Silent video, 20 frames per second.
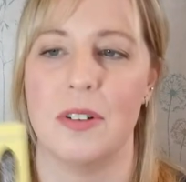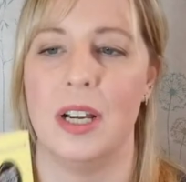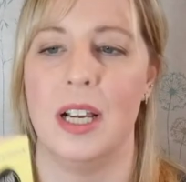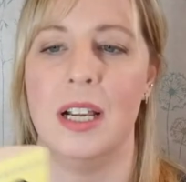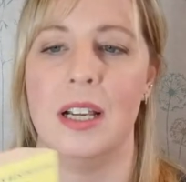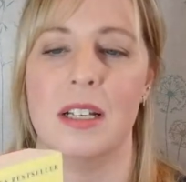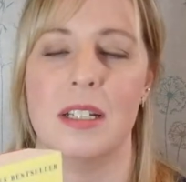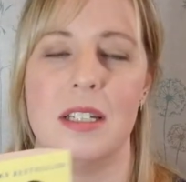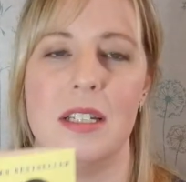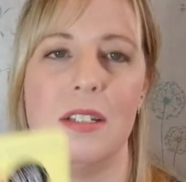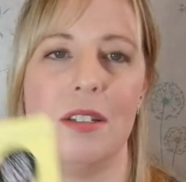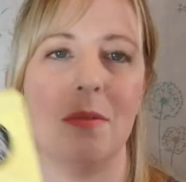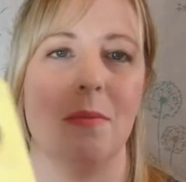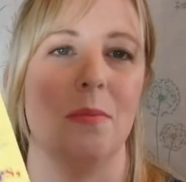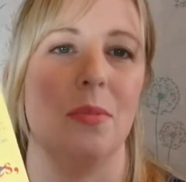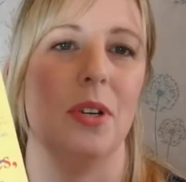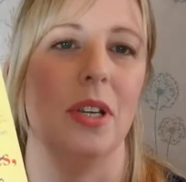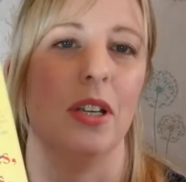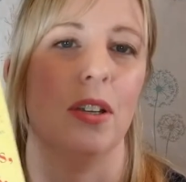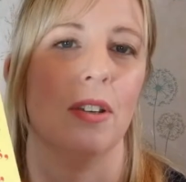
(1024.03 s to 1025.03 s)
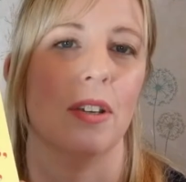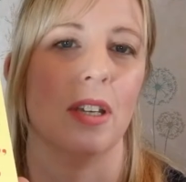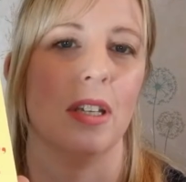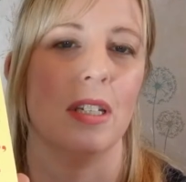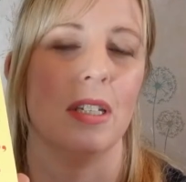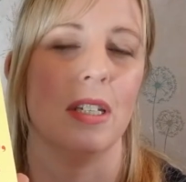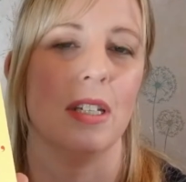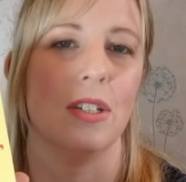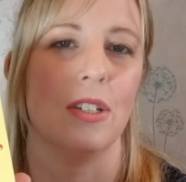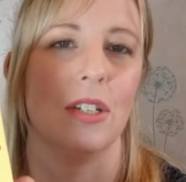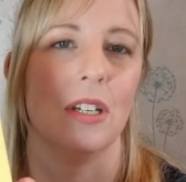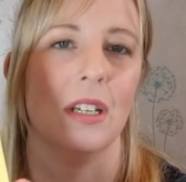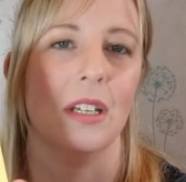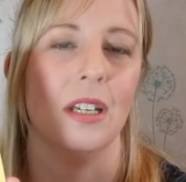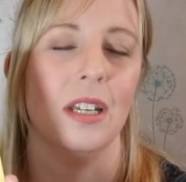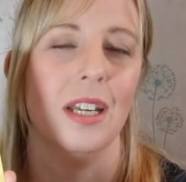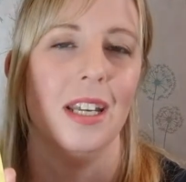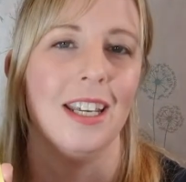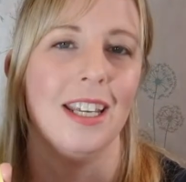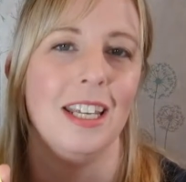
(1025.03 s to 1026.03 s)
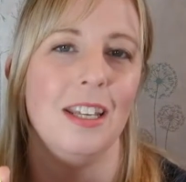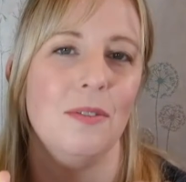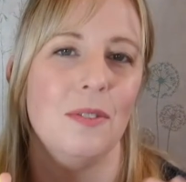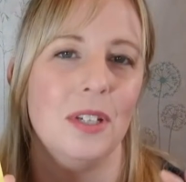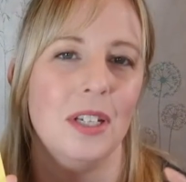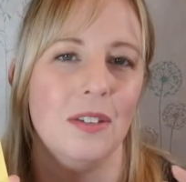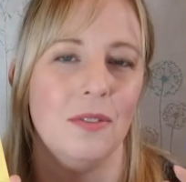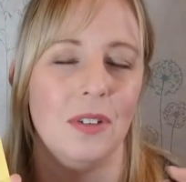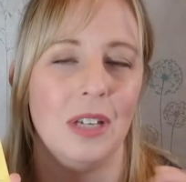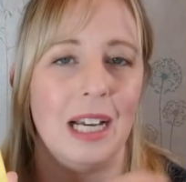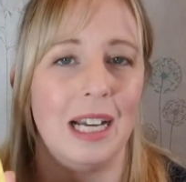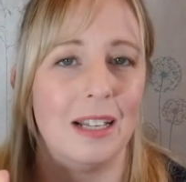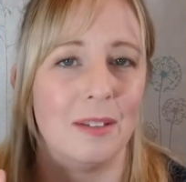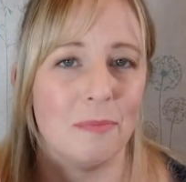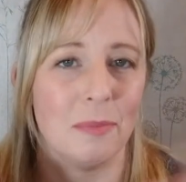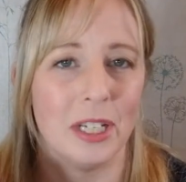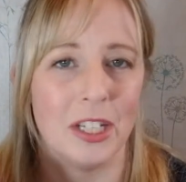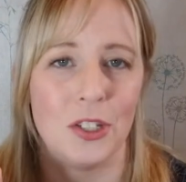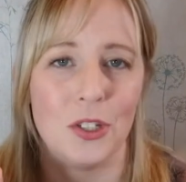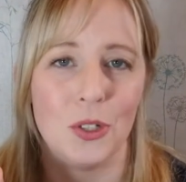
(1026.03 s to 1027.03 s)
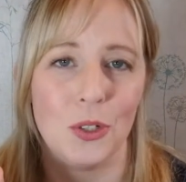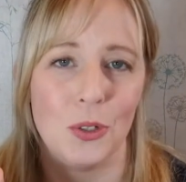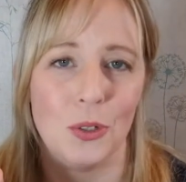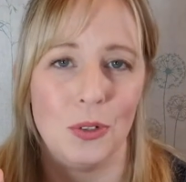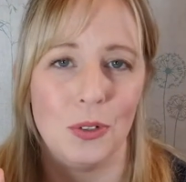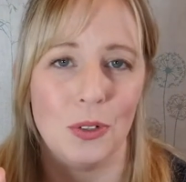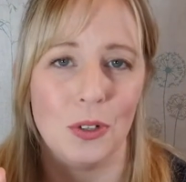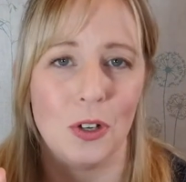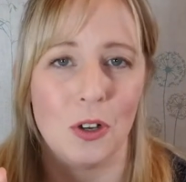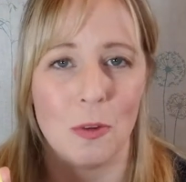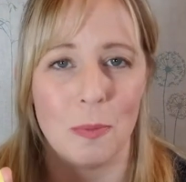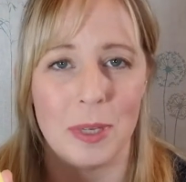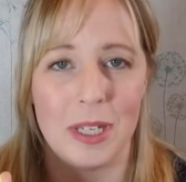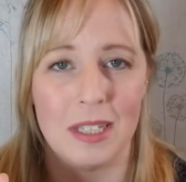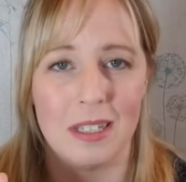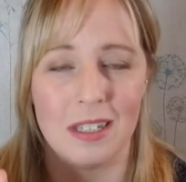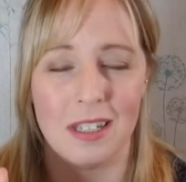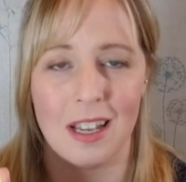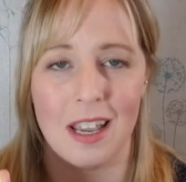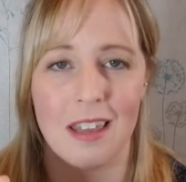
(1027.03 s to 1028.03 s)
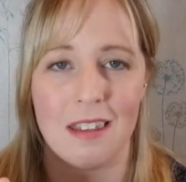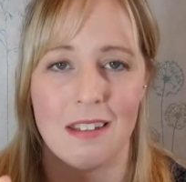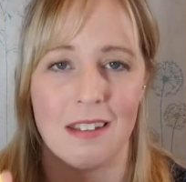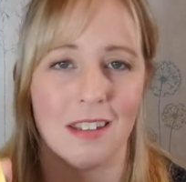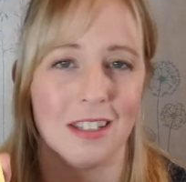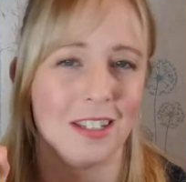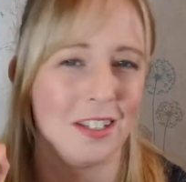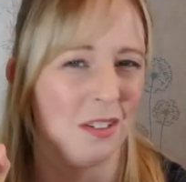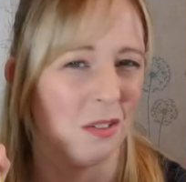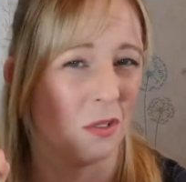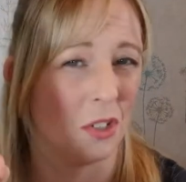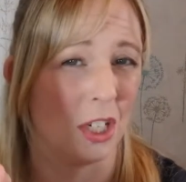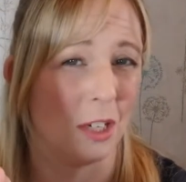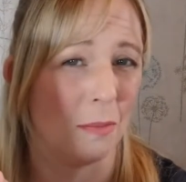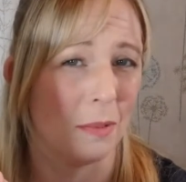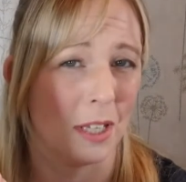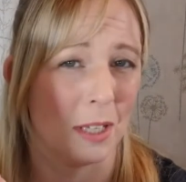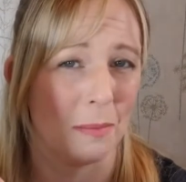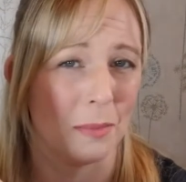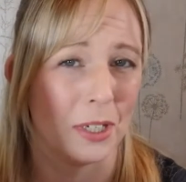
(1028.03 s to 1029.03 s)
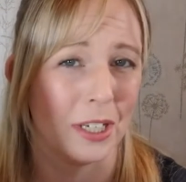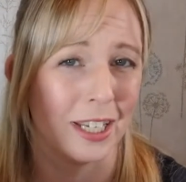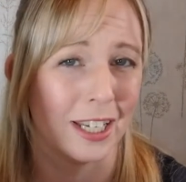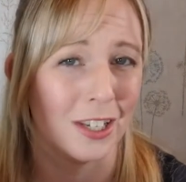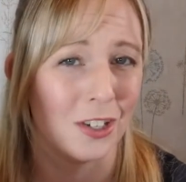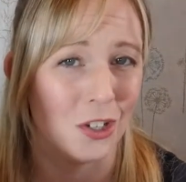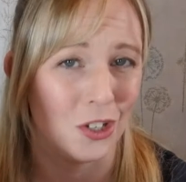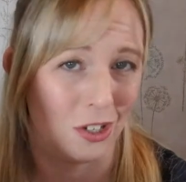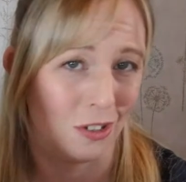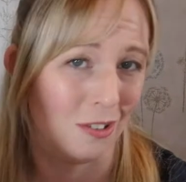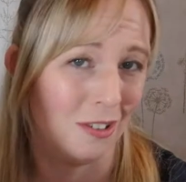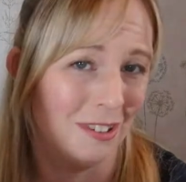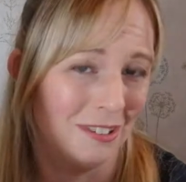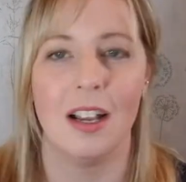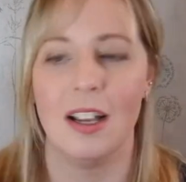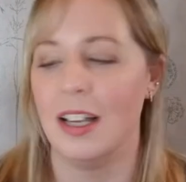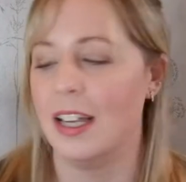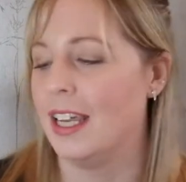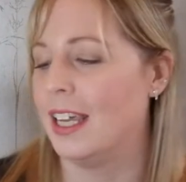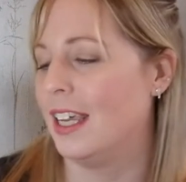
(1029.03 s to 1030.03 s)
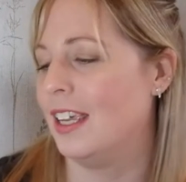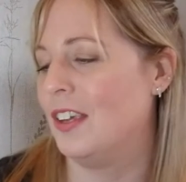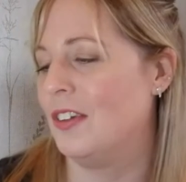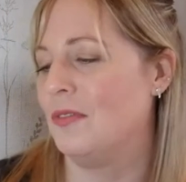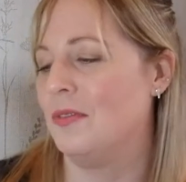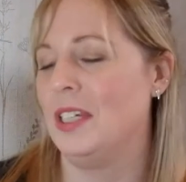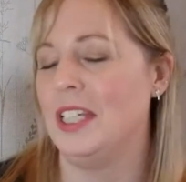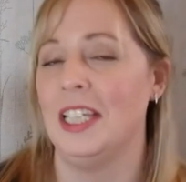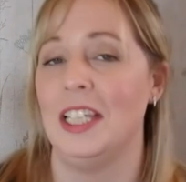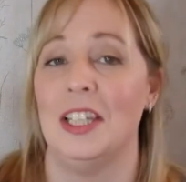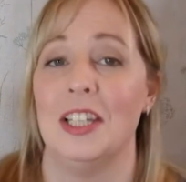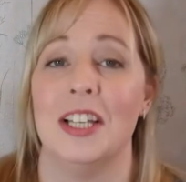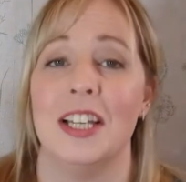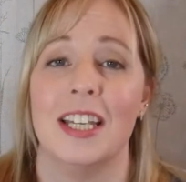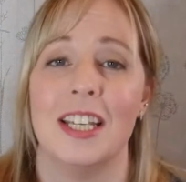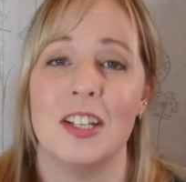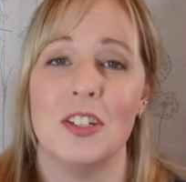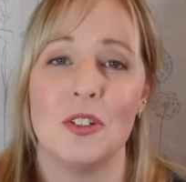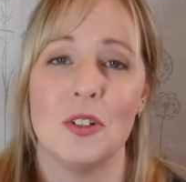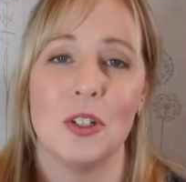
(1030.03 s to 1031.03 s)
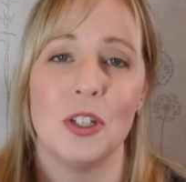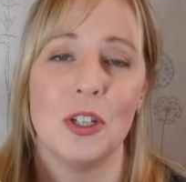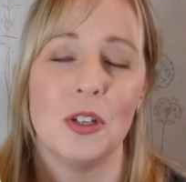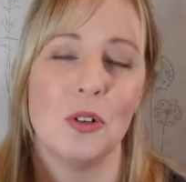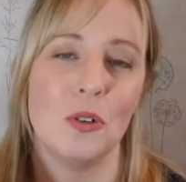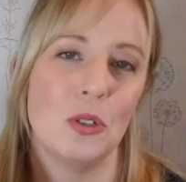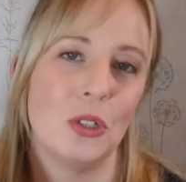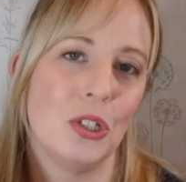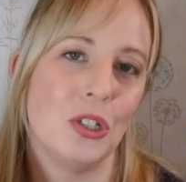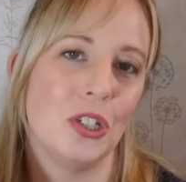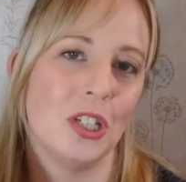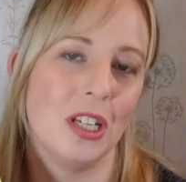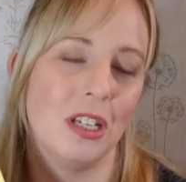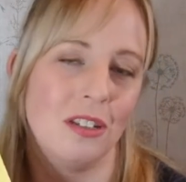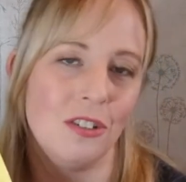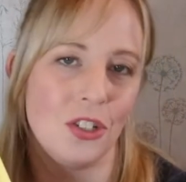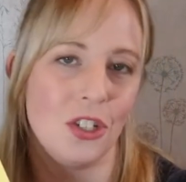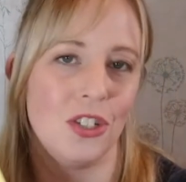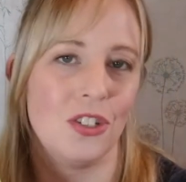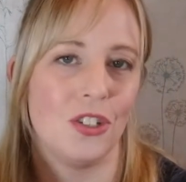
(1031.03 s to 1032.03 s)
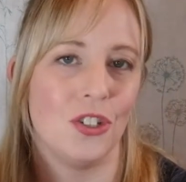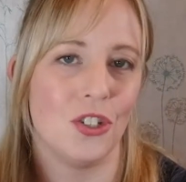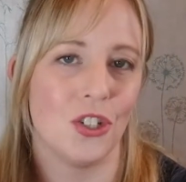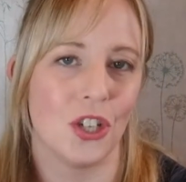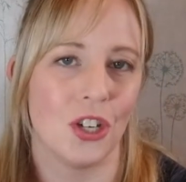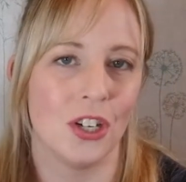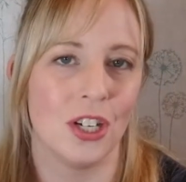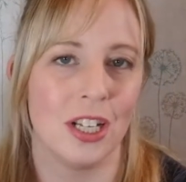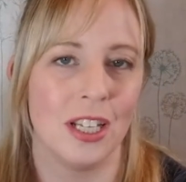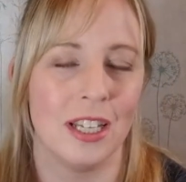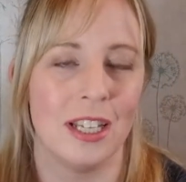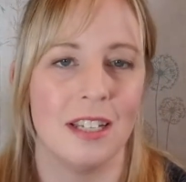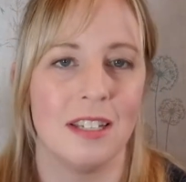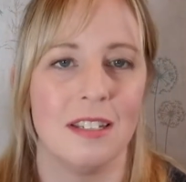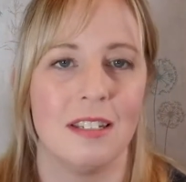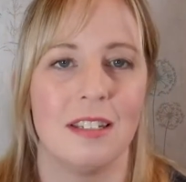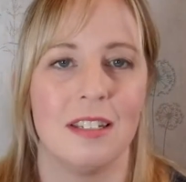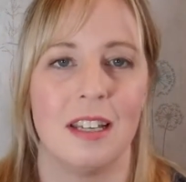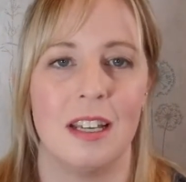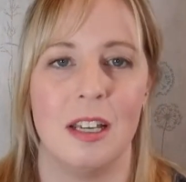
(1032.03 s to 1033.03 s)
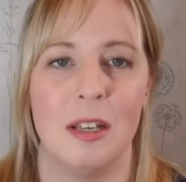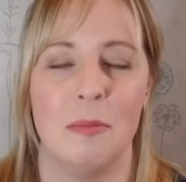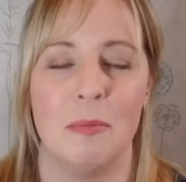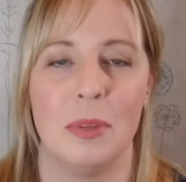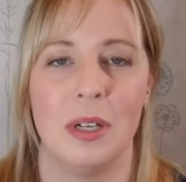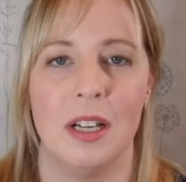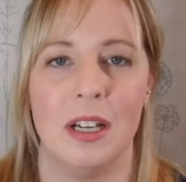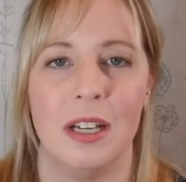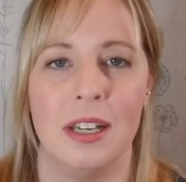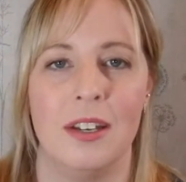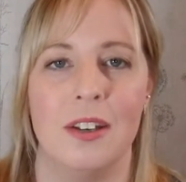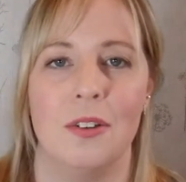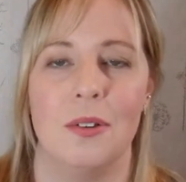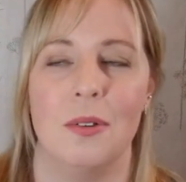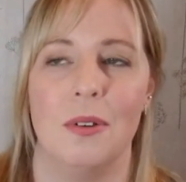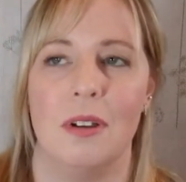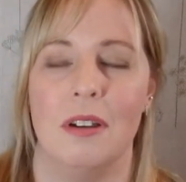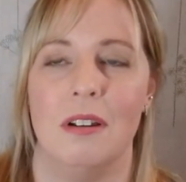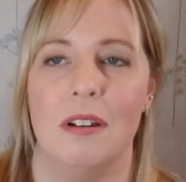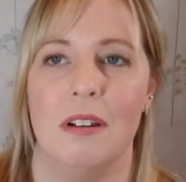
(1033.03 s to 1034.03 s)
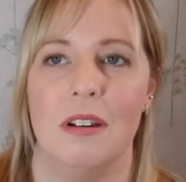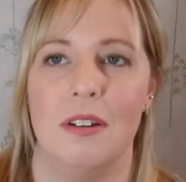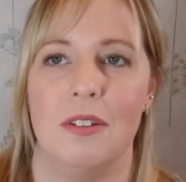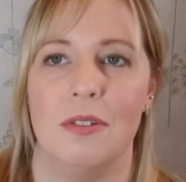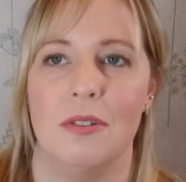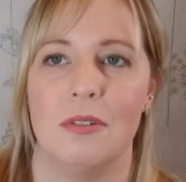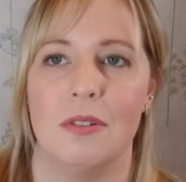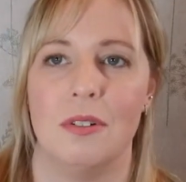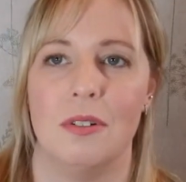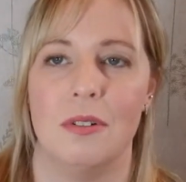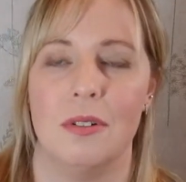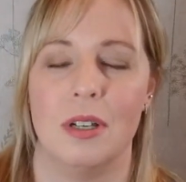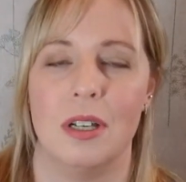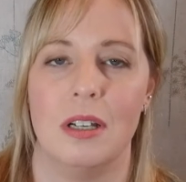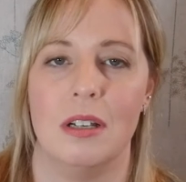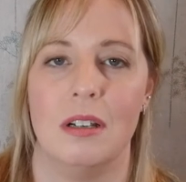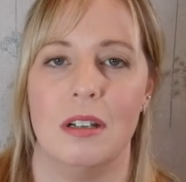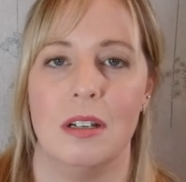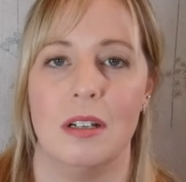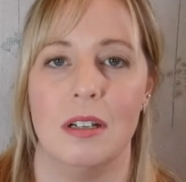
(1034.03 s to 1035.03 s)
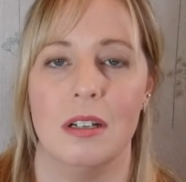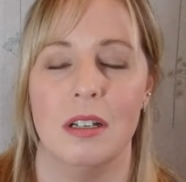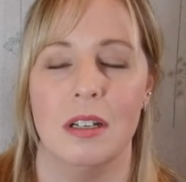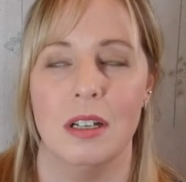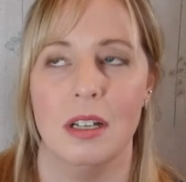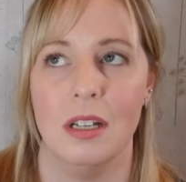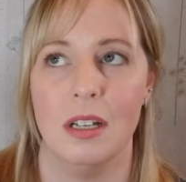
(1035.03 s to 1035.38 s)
cracked, it's in pretty good condition. Even if you add my two copies together, they're still cheaper than buying it new. I really like Dolly Alderton, she's a journalist and um, I know her through her